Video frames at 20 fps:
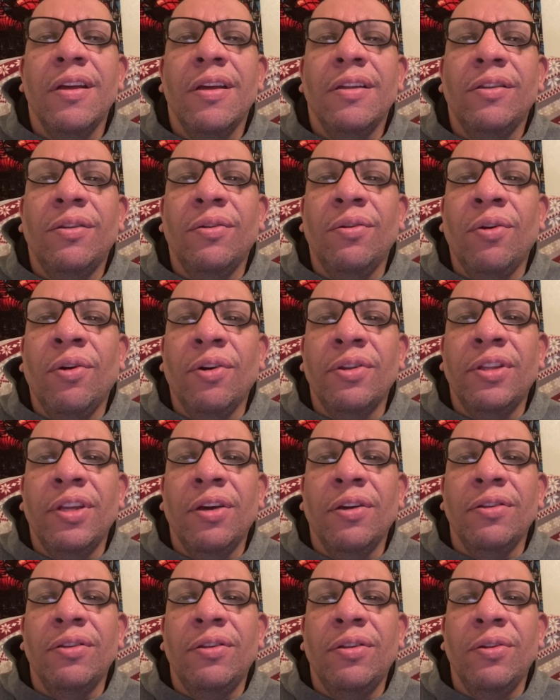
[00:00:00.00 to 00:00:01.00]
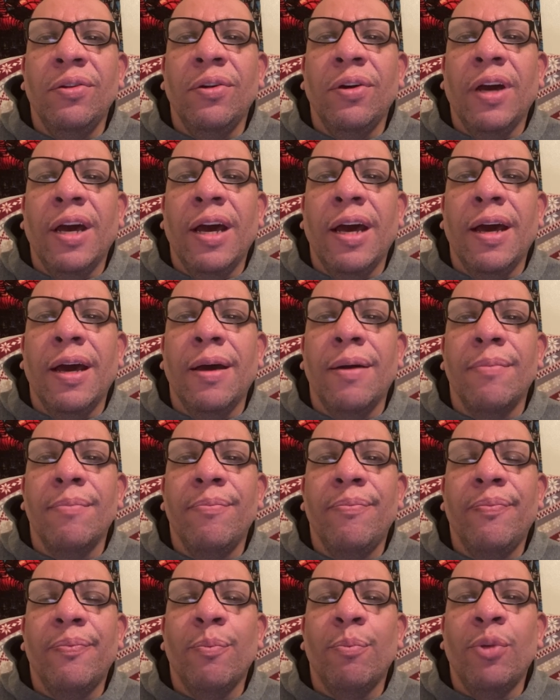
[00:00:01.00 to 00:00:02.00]
through hotel to
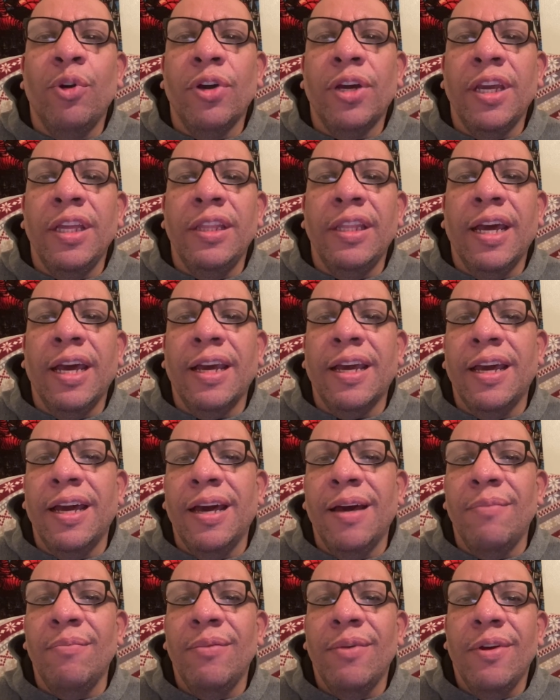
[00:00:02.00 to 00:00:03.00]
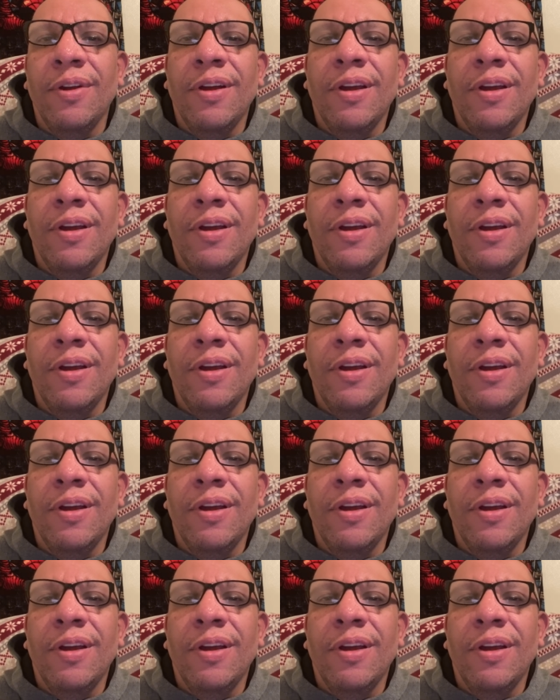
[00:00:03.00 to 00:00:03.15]
booking.com,